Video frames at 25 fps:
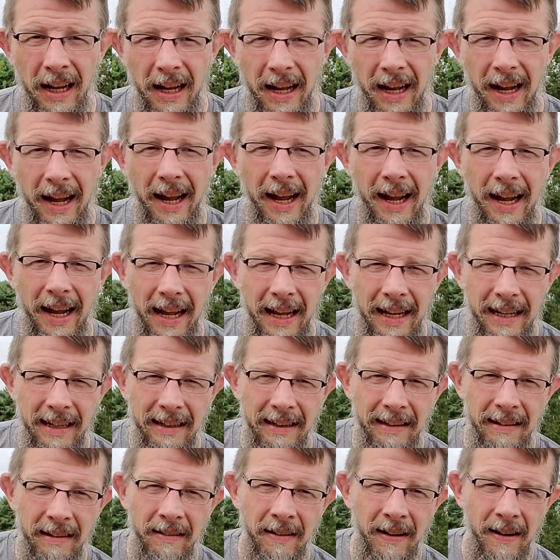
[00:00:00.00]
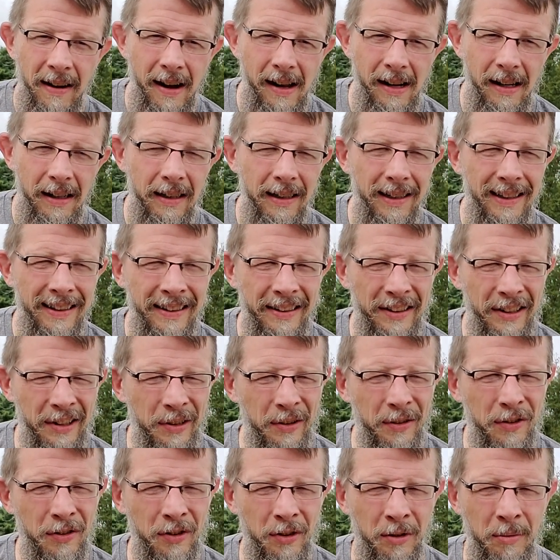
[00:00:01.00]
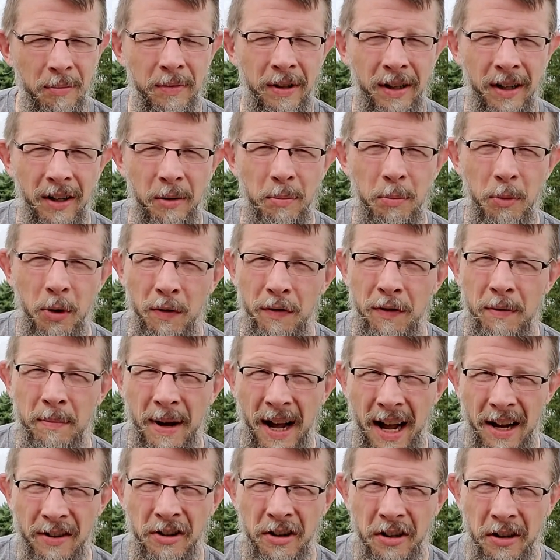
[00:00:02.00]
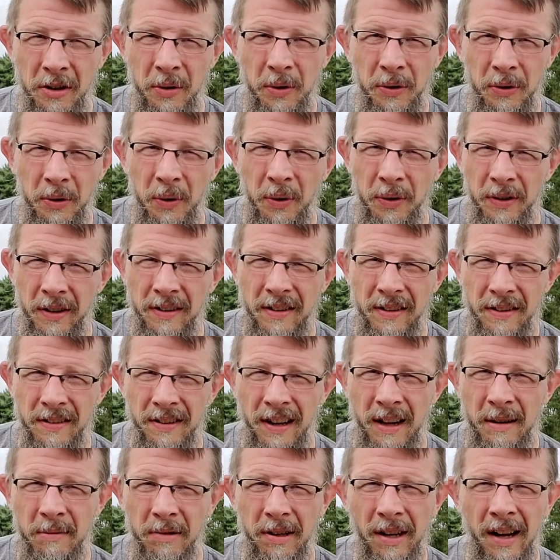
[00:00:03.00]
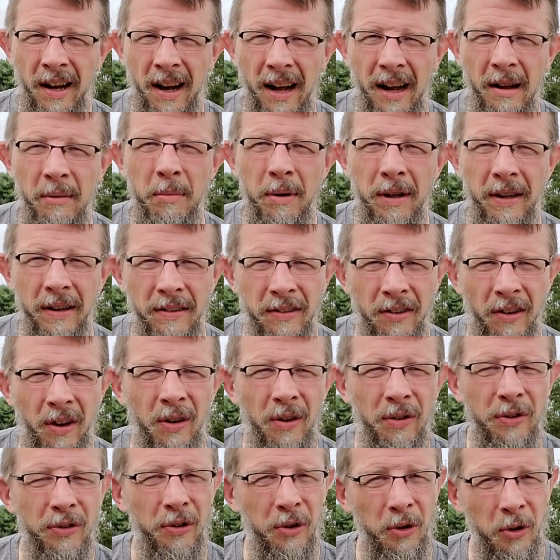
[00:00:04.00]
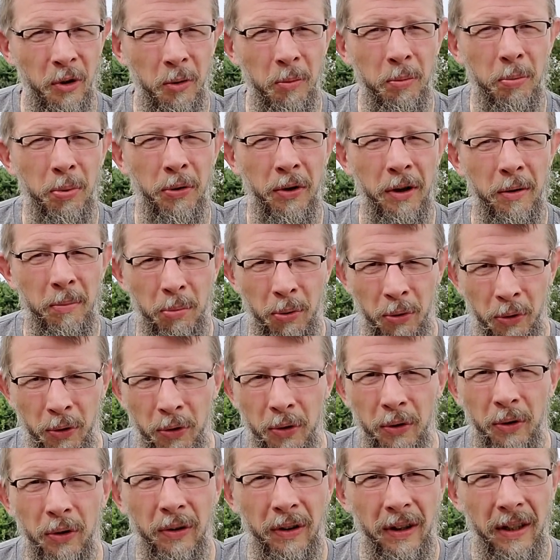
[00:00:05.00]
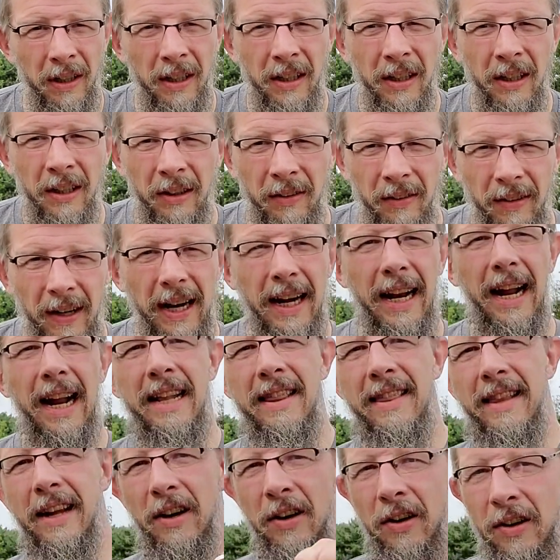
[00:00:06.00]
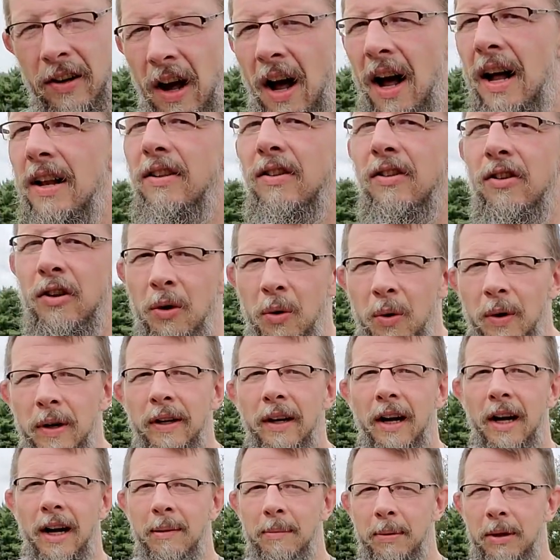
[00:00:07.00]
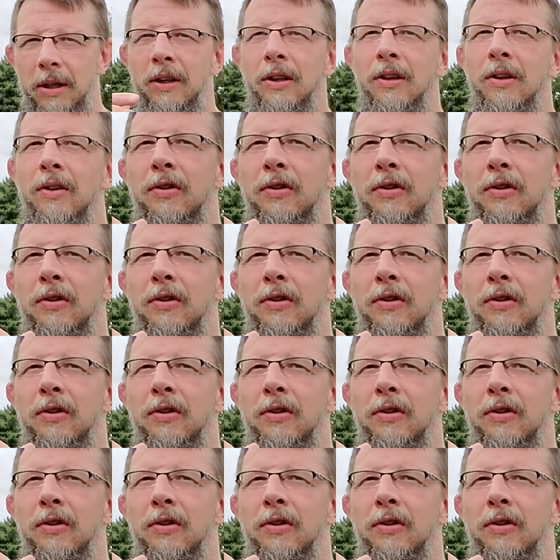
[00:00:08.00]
And there's some, movie magic going on at the same time, but it's also pretty brutal, right? And they're not doing up close,